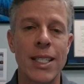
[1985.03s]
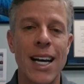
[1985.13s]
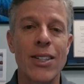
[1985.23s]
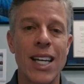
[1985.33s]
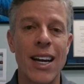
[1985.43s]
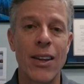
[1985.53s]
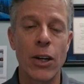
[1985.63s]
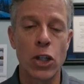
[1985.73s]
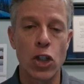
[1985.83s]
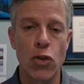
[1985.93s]
It's outside of their
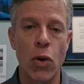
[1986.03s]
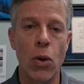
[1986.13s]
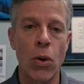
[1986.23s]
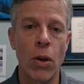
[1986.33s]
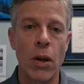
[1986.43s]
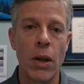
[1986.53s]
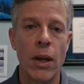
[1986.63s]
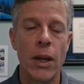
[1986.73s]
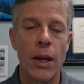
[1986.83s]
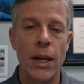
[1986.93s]
control,
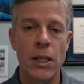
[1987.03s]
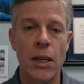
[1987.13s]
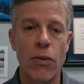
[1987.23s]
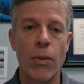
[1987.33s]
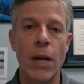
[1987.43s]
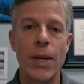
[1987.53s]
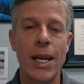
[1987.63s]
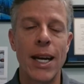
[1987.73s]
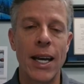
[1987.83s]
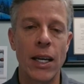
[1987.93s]
except for maybe
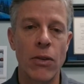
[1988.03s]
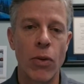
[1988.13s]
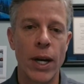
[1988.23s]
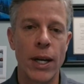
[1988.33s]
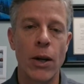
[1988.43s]
in a negative way.